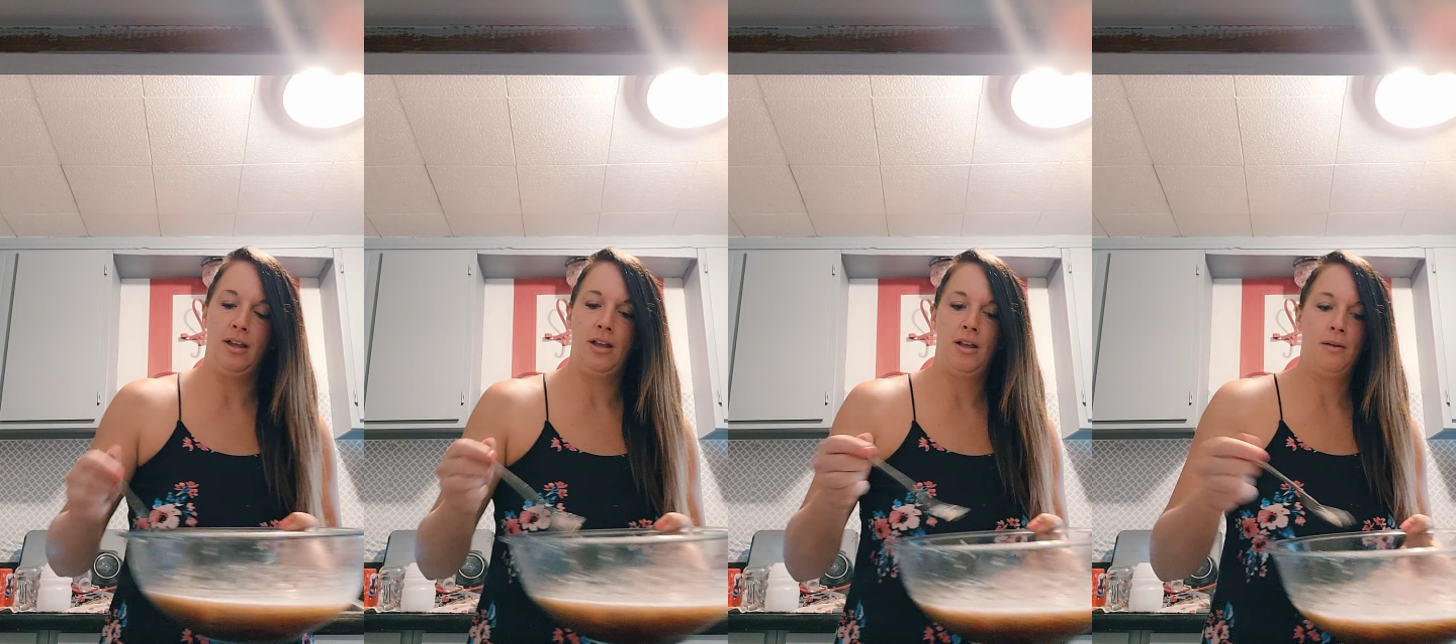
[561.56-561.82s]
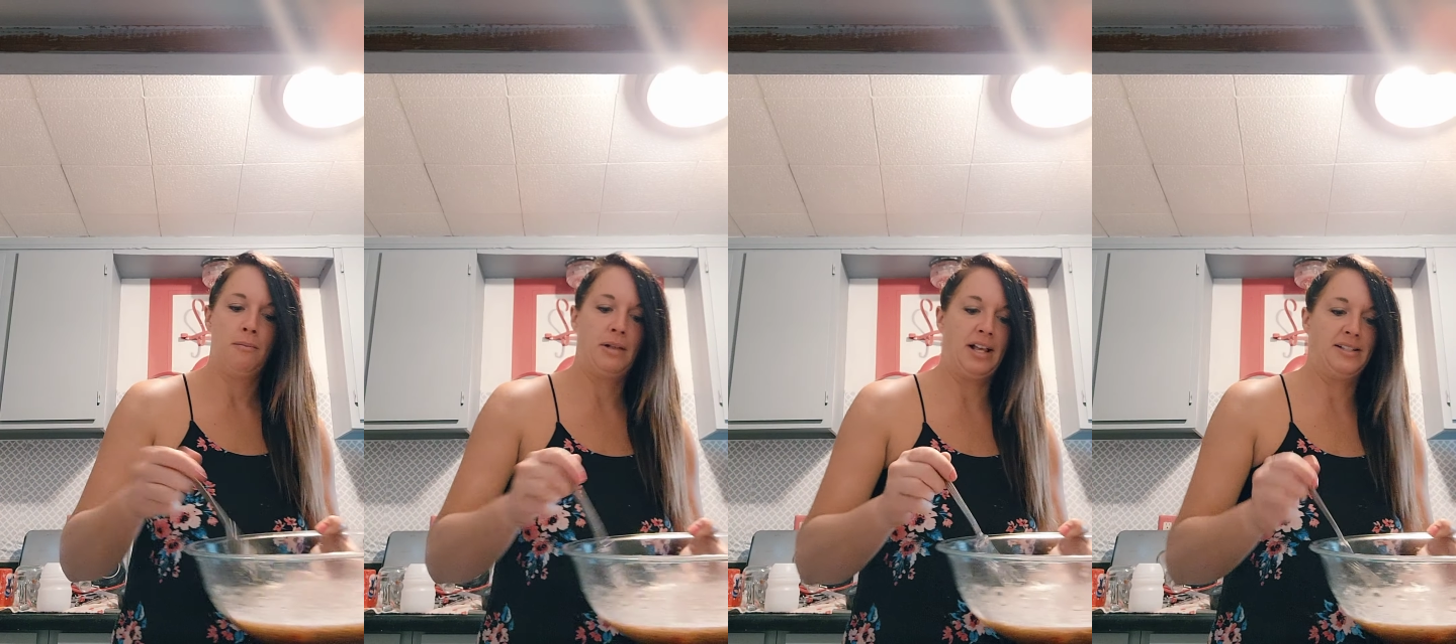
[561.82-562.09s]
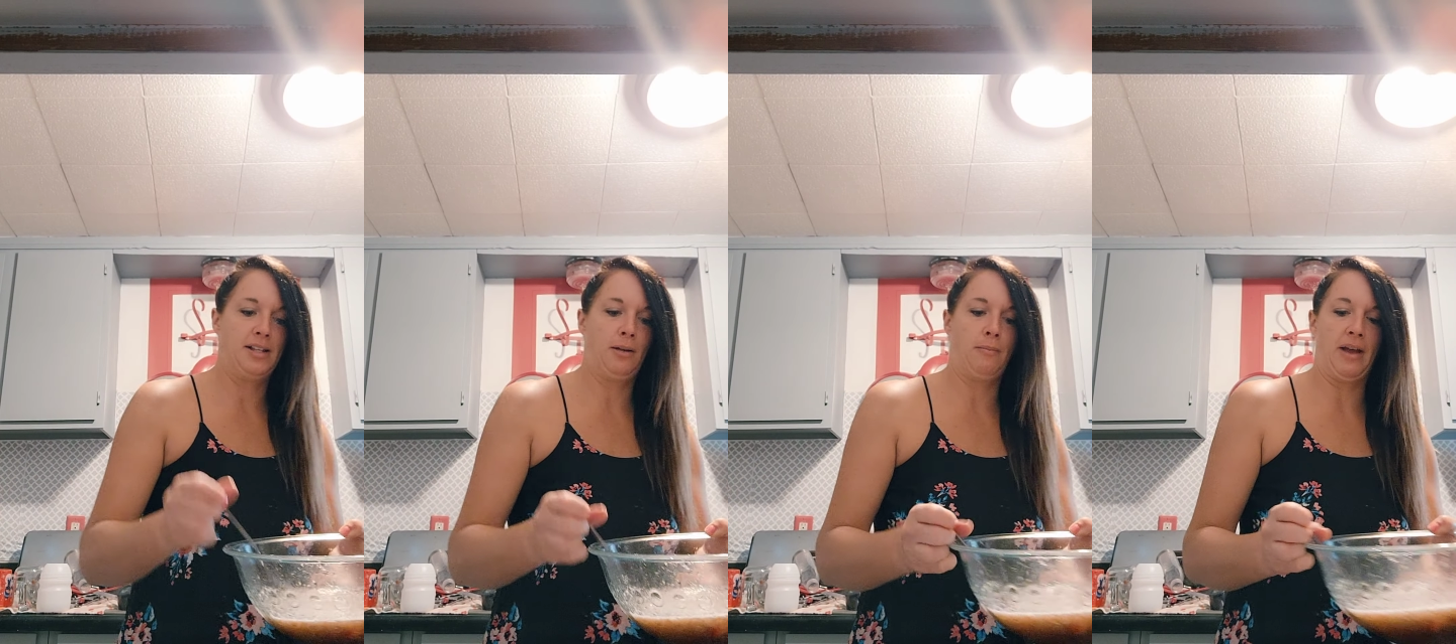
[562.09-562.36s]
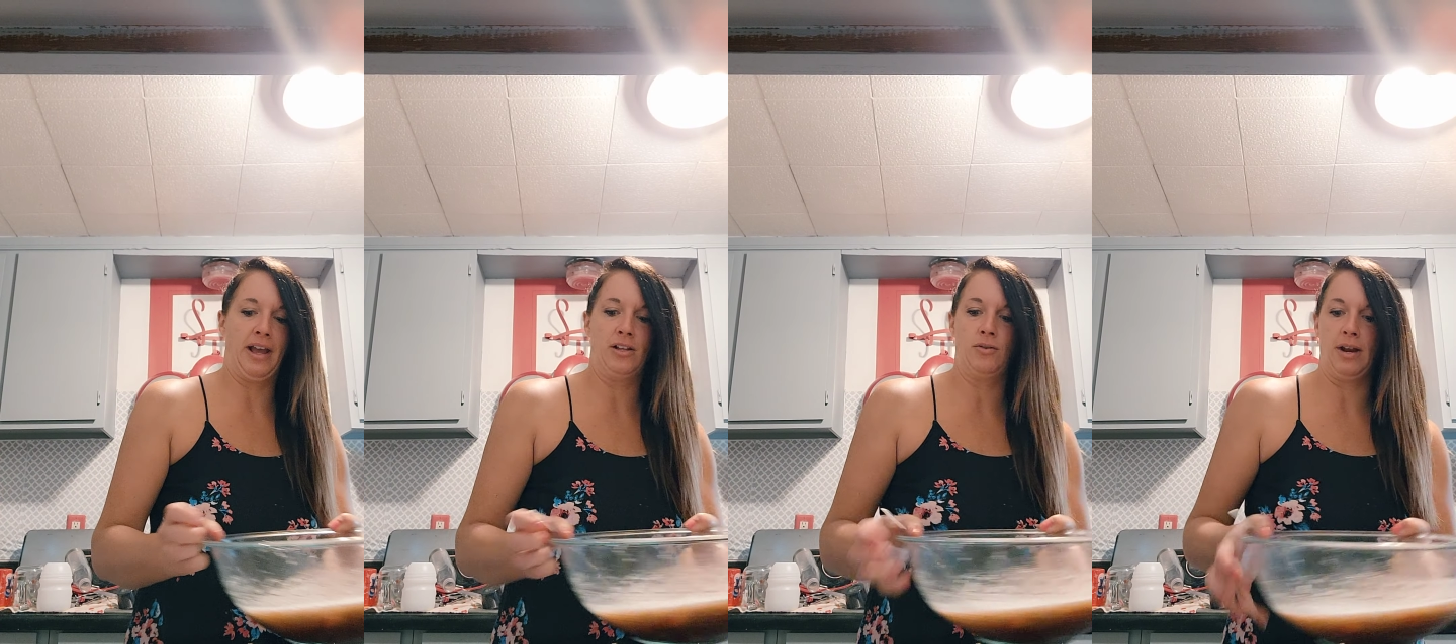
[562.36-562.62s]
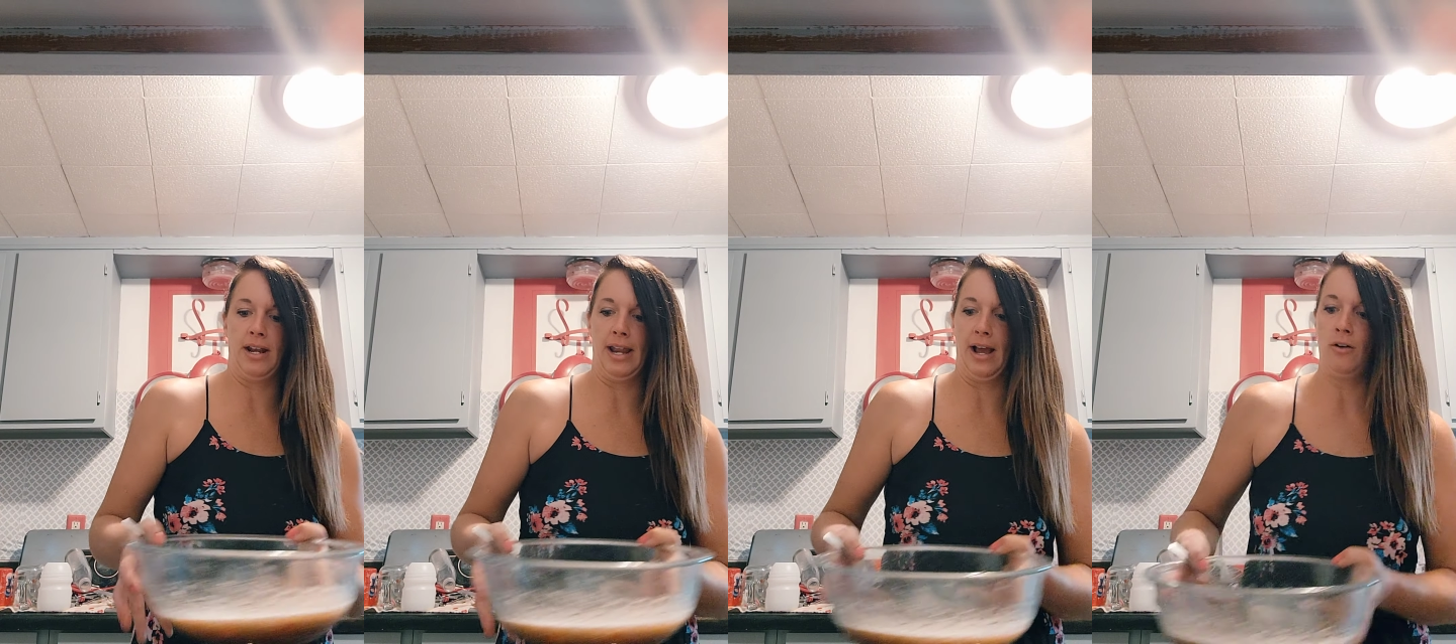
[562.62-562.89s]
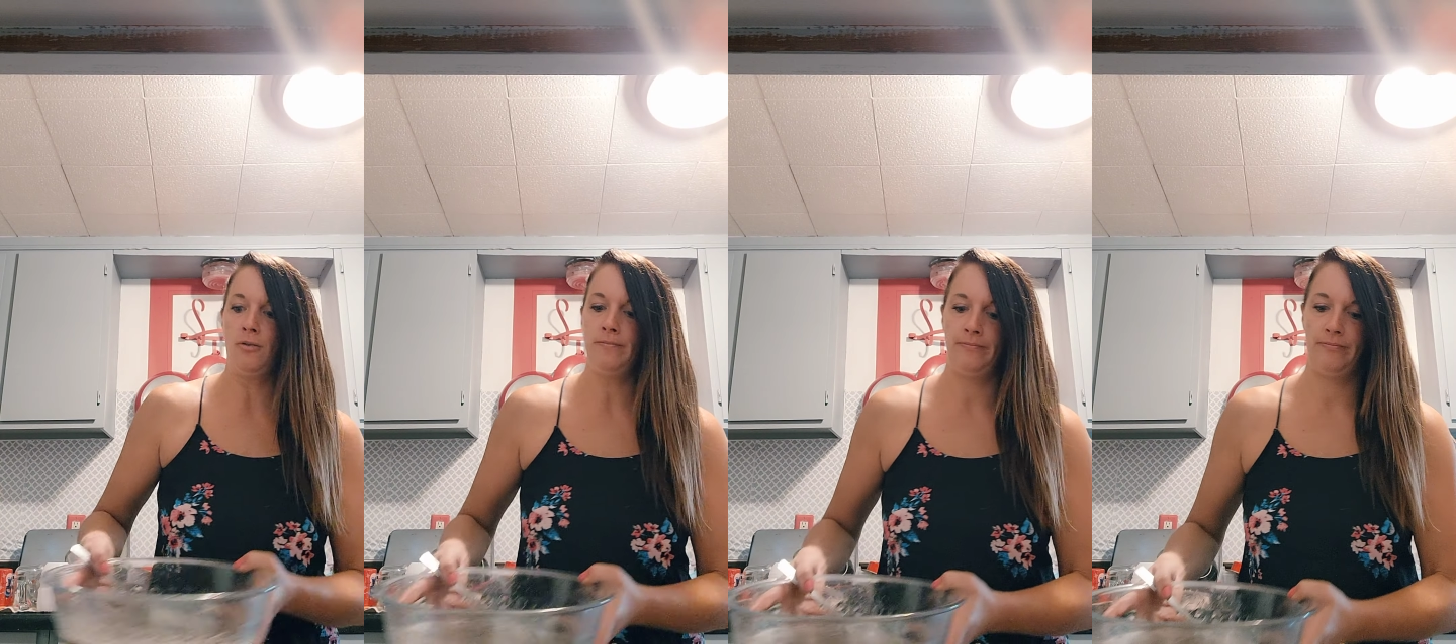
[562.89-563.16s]
plastic bags right
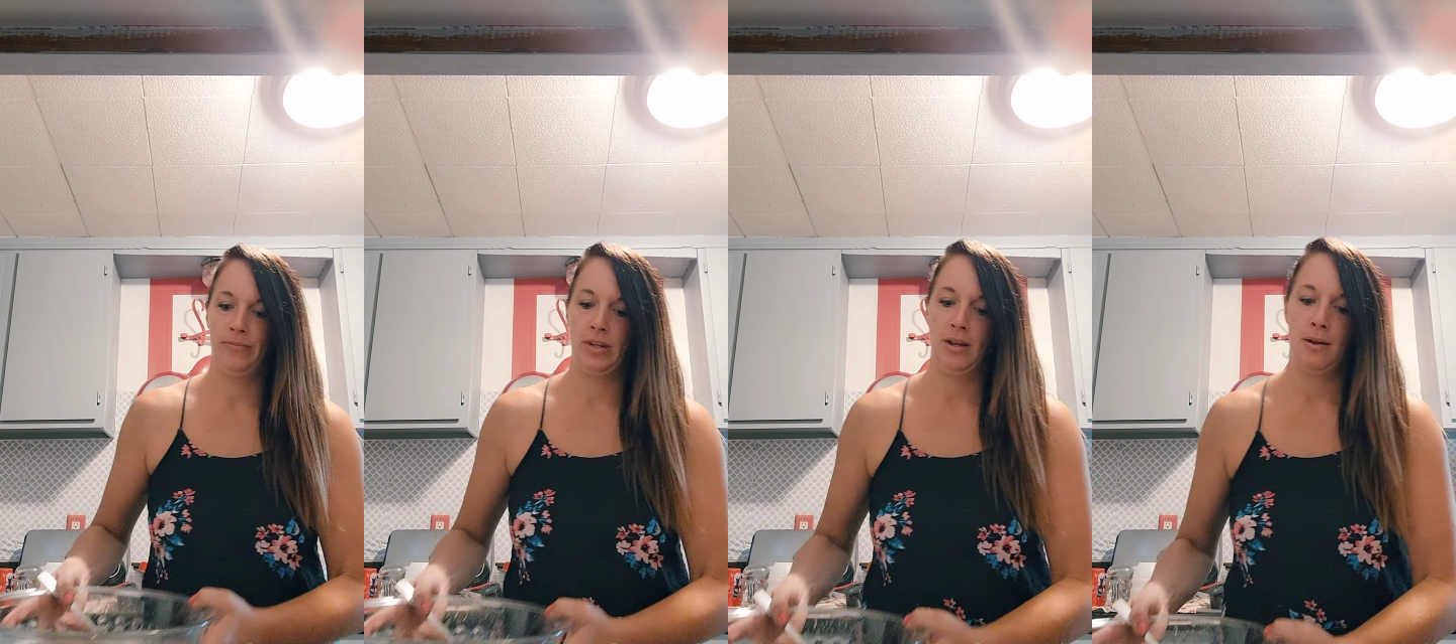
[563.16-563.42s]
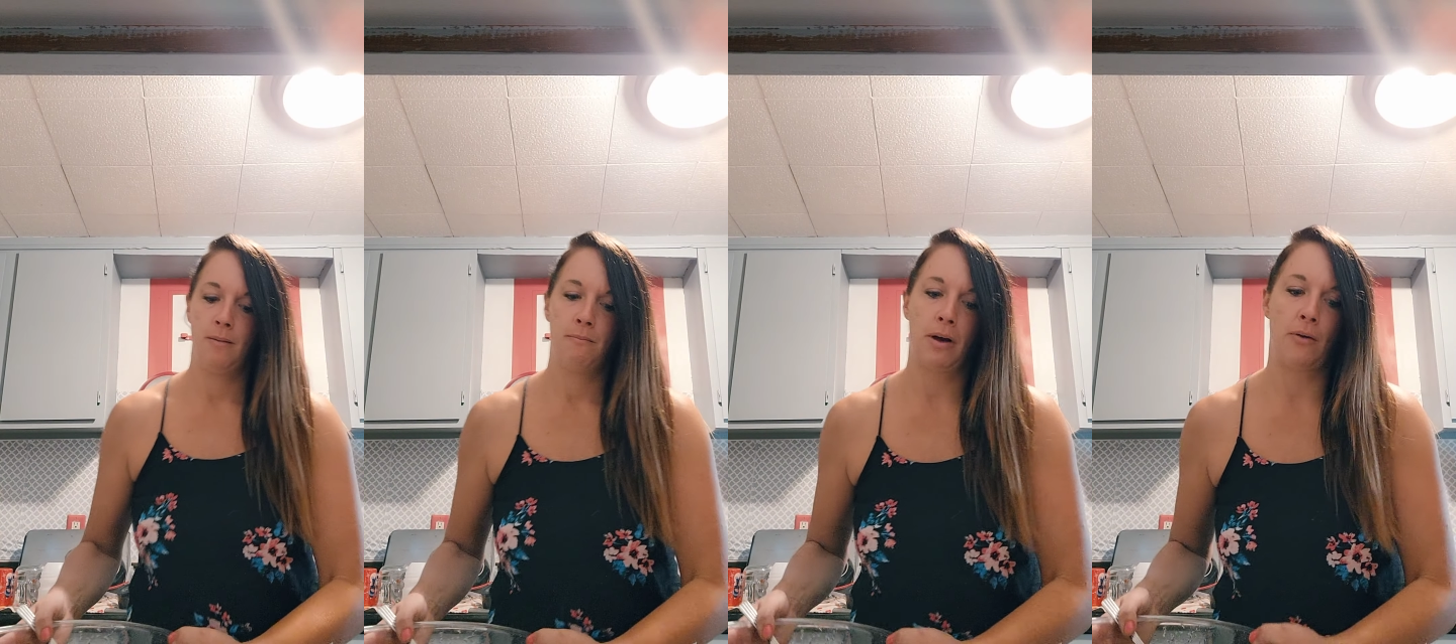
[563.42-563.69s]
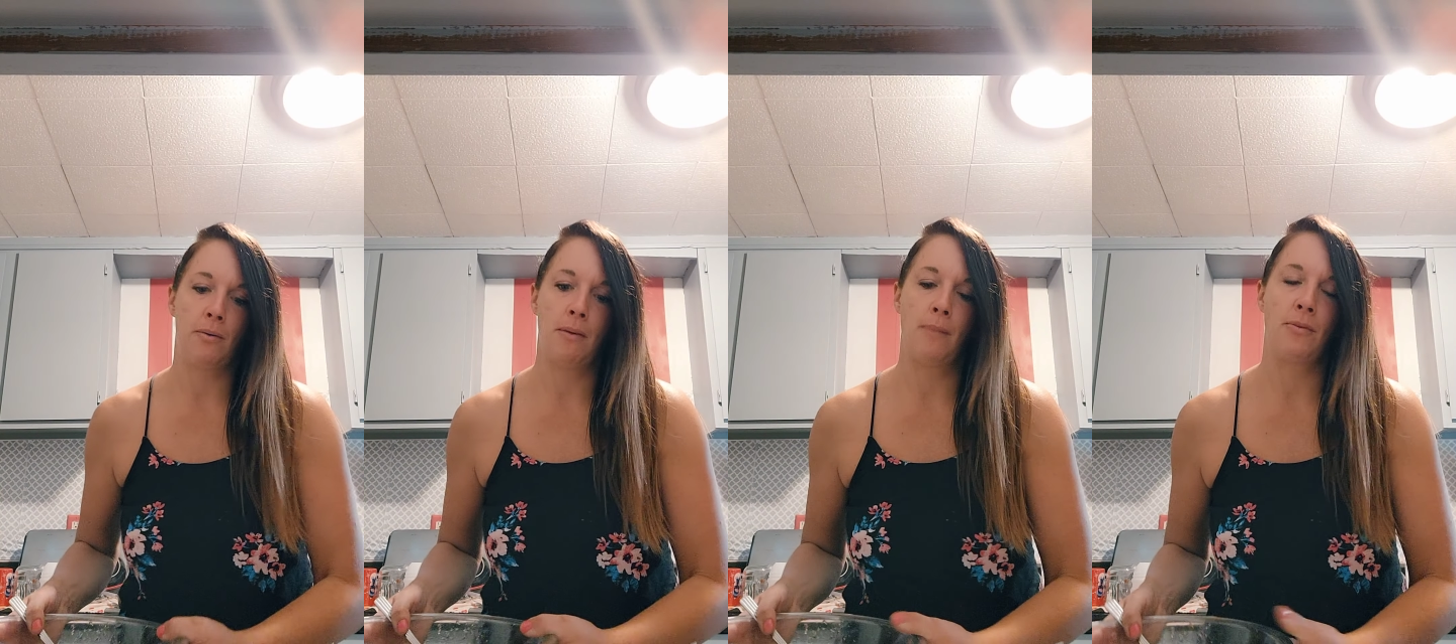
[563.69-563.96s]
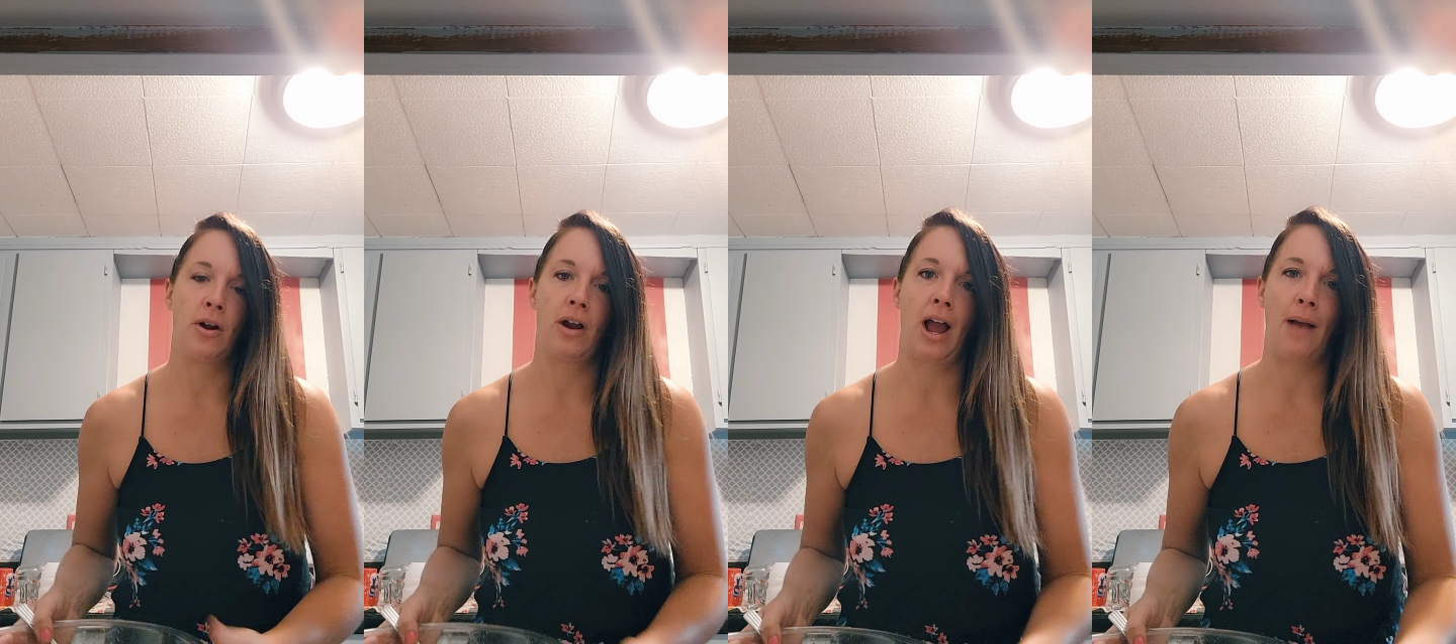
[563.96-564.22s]
now. But remember,